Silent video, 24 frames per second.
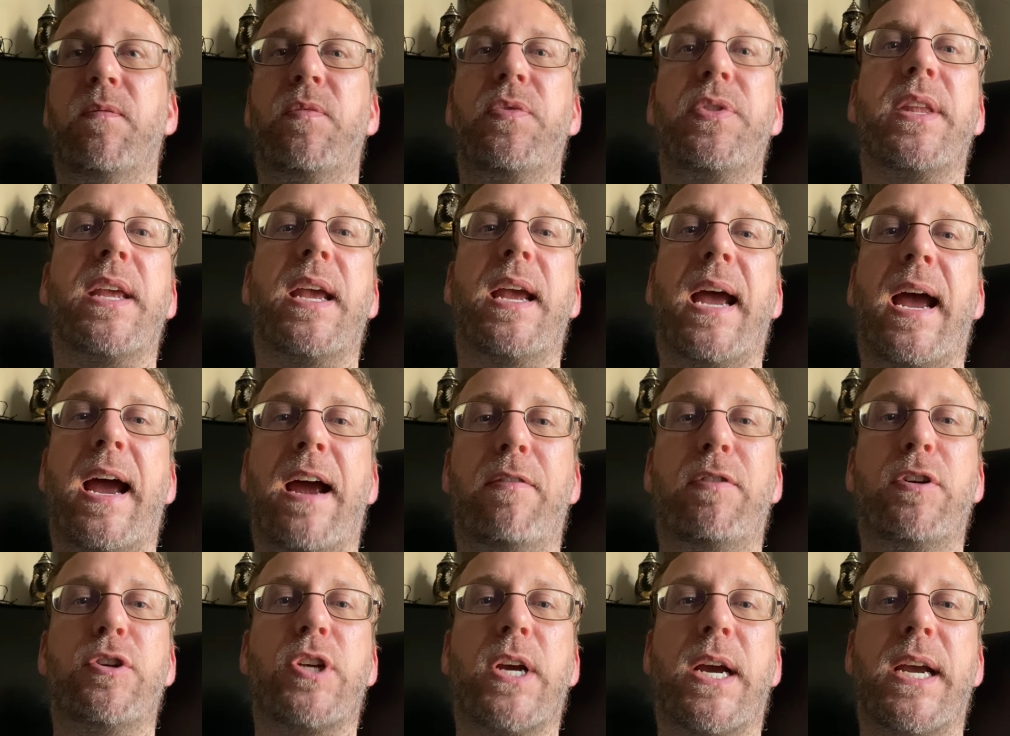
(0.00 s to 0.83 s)
The
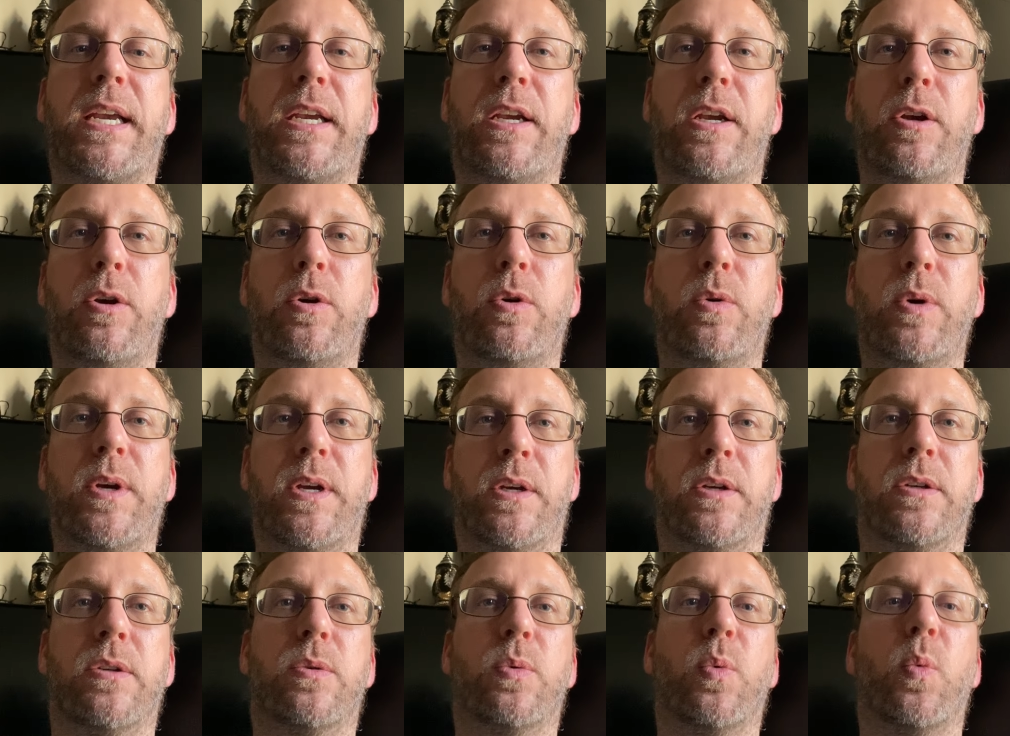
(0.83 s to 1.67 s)
average IQ
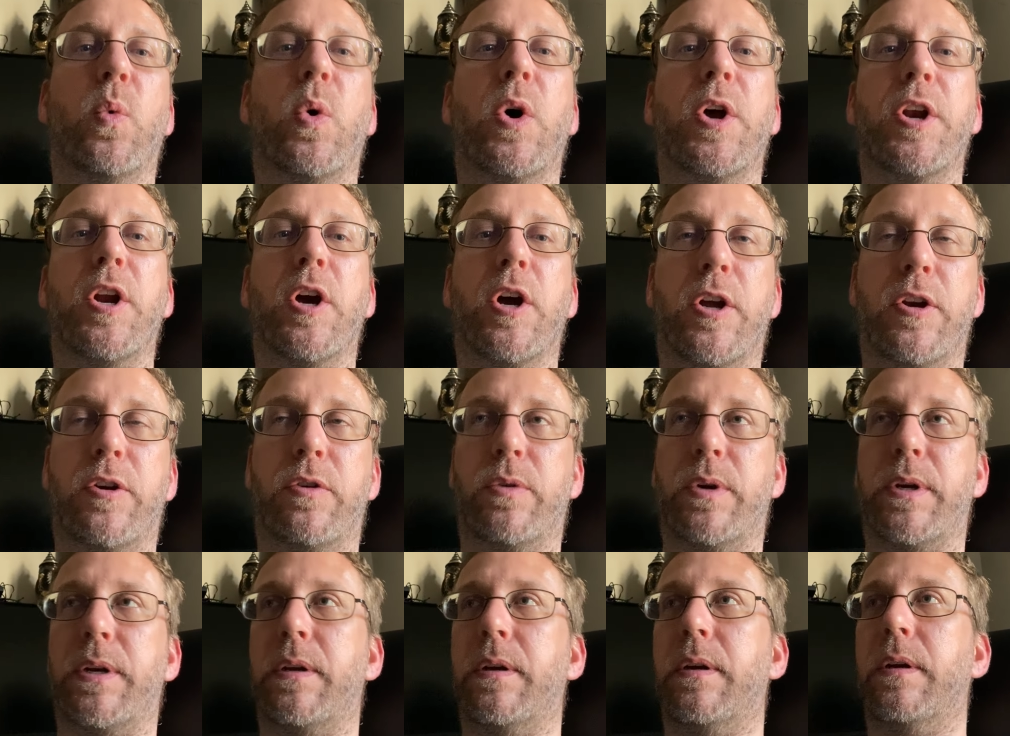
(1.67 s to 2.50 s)
is
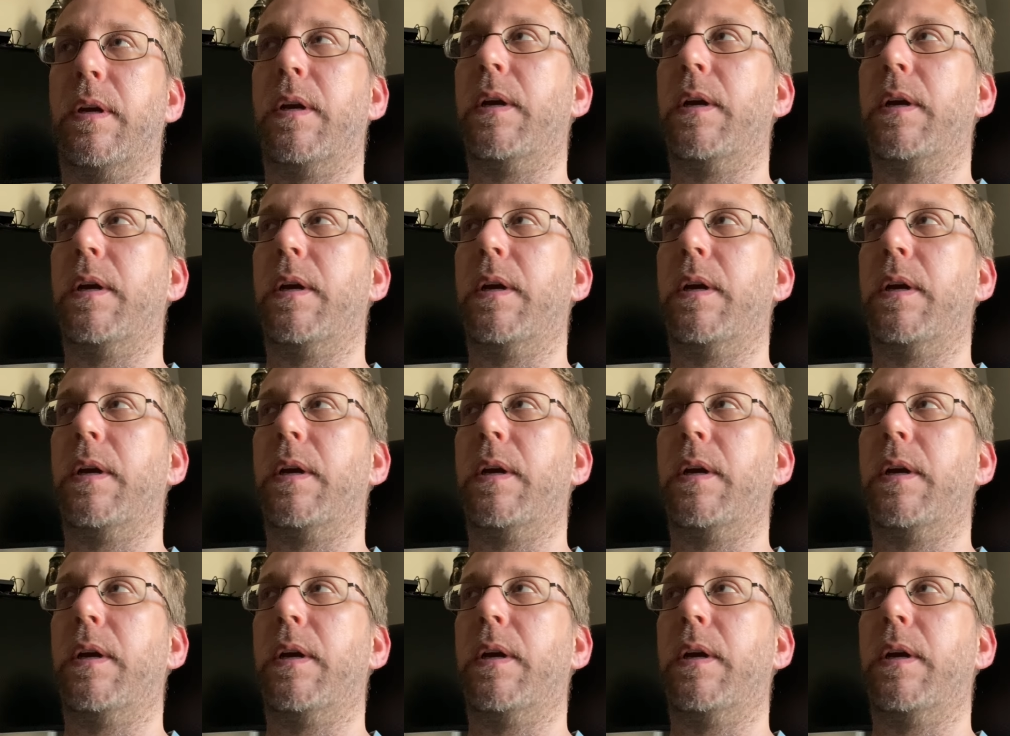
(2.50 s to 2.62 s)
100.